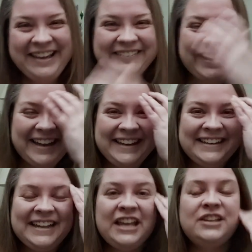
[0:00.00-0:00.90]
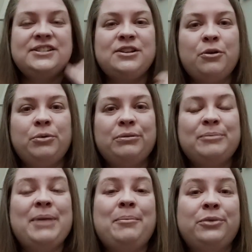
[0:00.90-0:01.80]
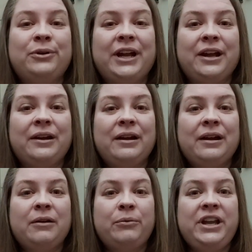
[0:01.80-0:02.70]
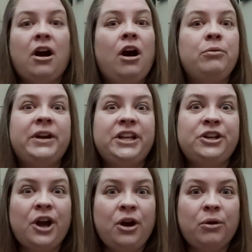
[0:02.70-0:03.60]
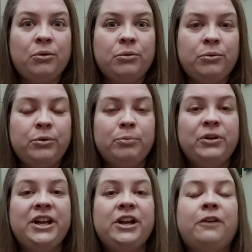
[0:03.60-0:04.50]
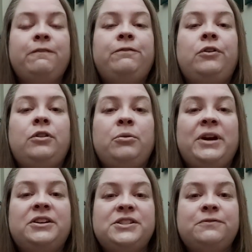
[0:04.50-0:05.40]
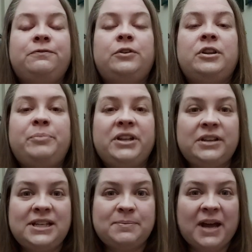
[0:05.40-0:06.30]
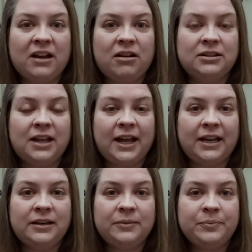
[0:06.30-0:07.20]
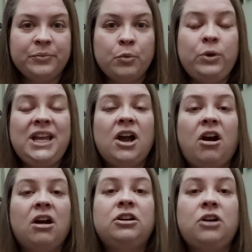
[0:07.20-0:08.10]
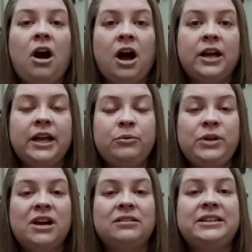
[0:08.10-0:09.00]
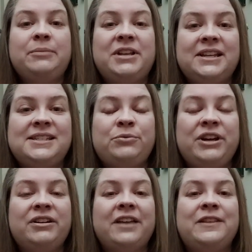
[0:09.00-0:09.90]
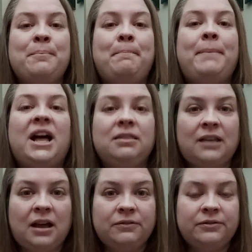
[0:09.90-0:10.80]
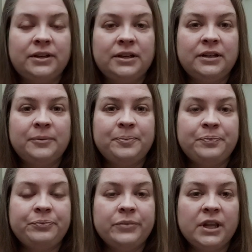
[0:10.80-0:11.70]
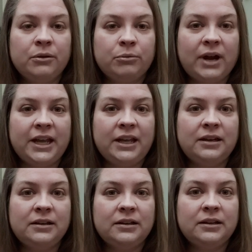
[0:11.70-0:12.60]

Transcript: Right? So we're remembering. We already know. We're bringing our full awareness and full abilities back online. We are God and we are limitless and we are nothing but love. Right?